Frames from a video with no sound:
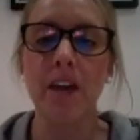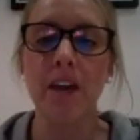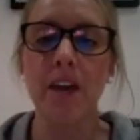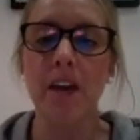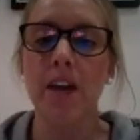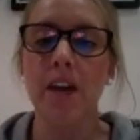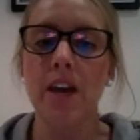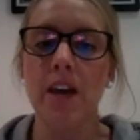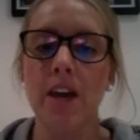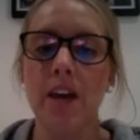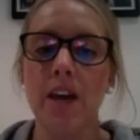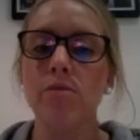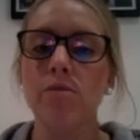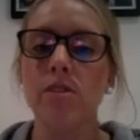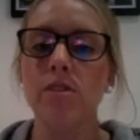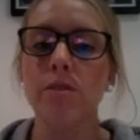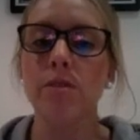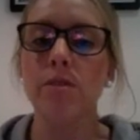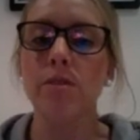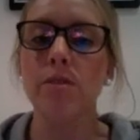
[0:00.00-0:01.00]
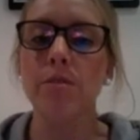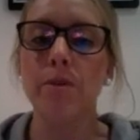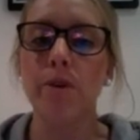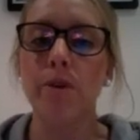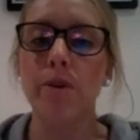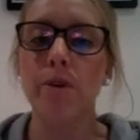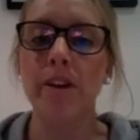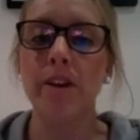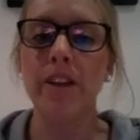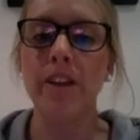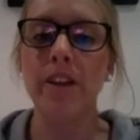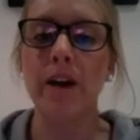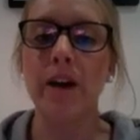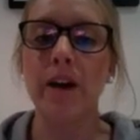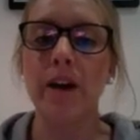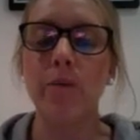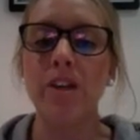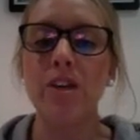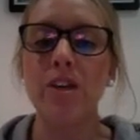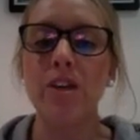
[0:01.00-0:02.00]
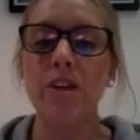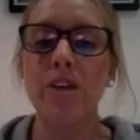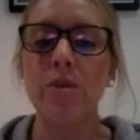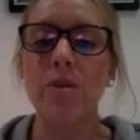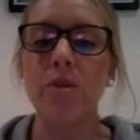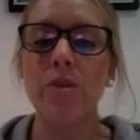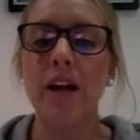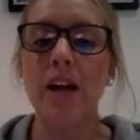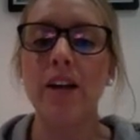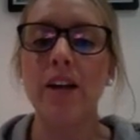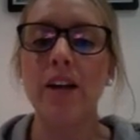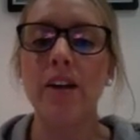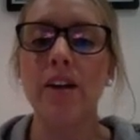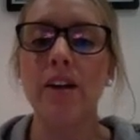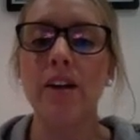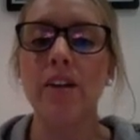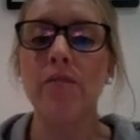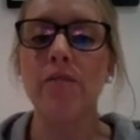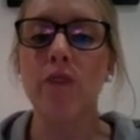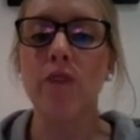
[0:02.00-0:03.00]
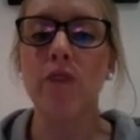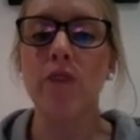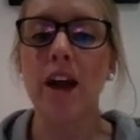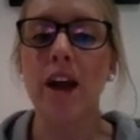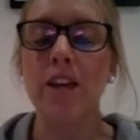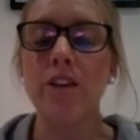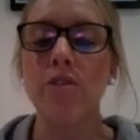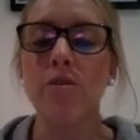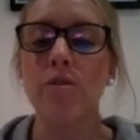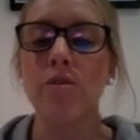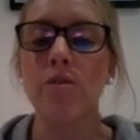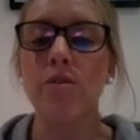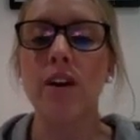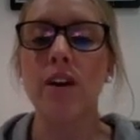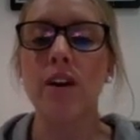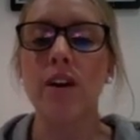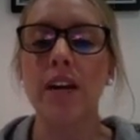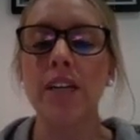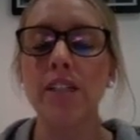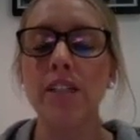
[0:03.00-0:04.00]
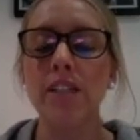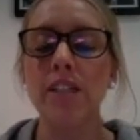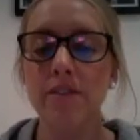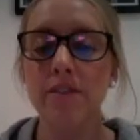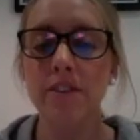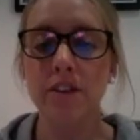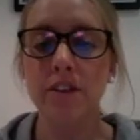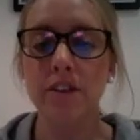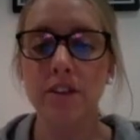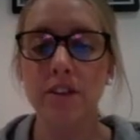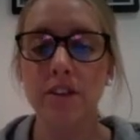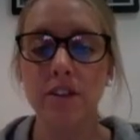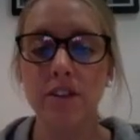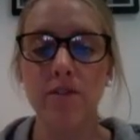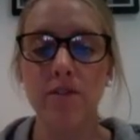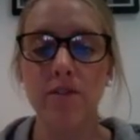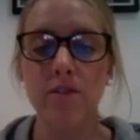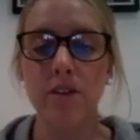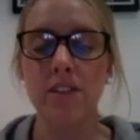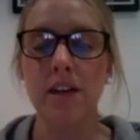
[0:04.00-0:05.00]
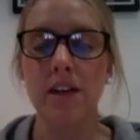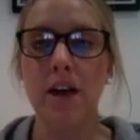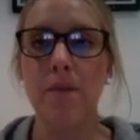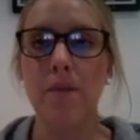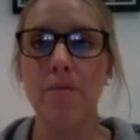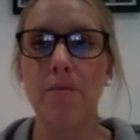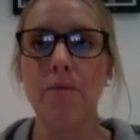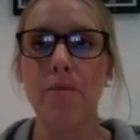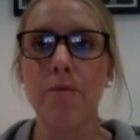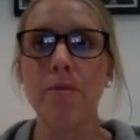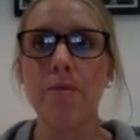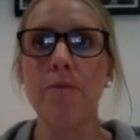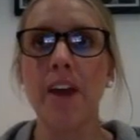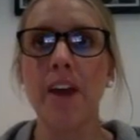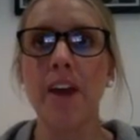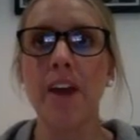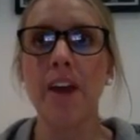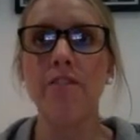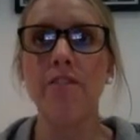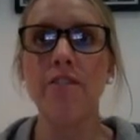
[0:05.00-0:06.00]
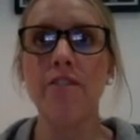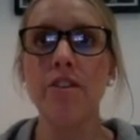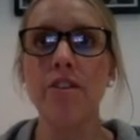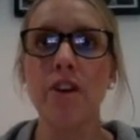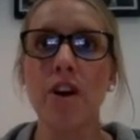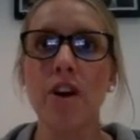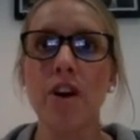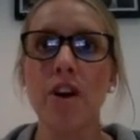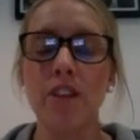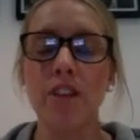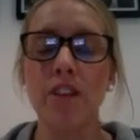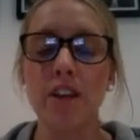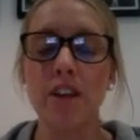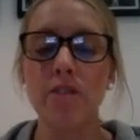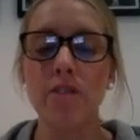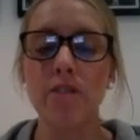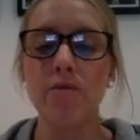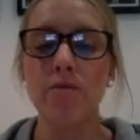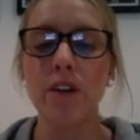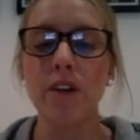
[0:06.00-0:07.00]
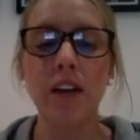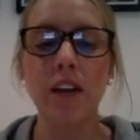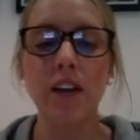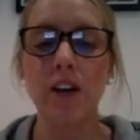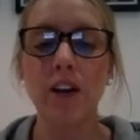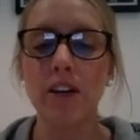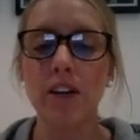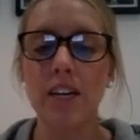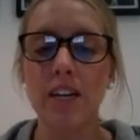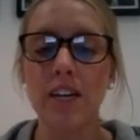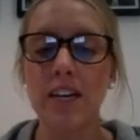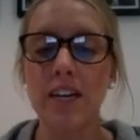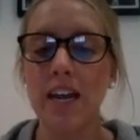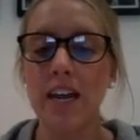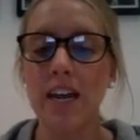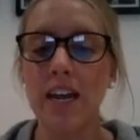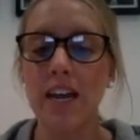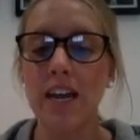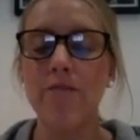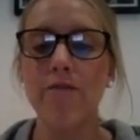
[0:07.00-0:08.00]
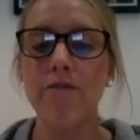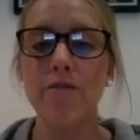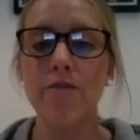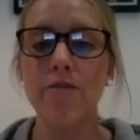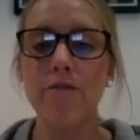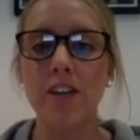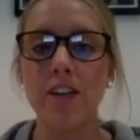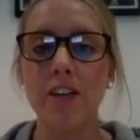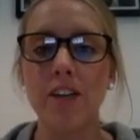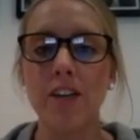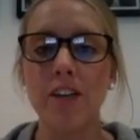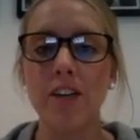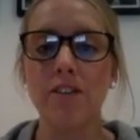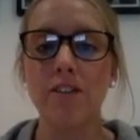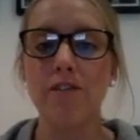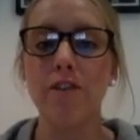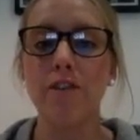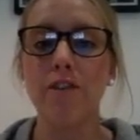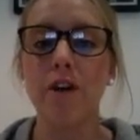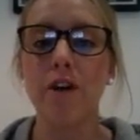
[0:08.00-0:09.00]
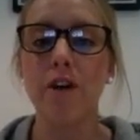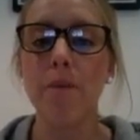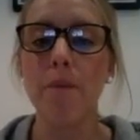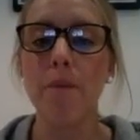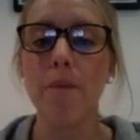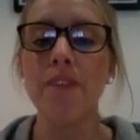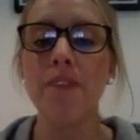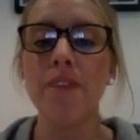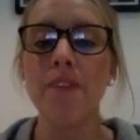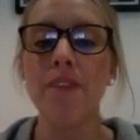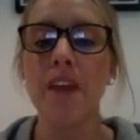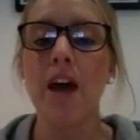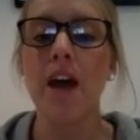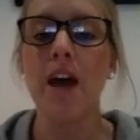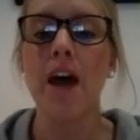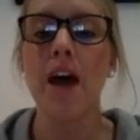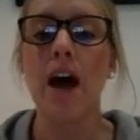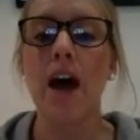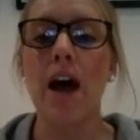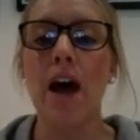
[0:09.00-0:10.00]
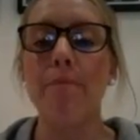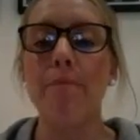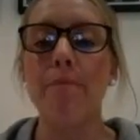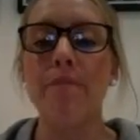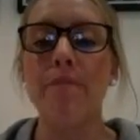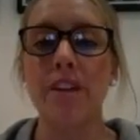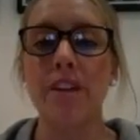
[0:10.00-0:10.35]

It's also important that when you are writing your interviews, for example, that if you know that you really only need information from the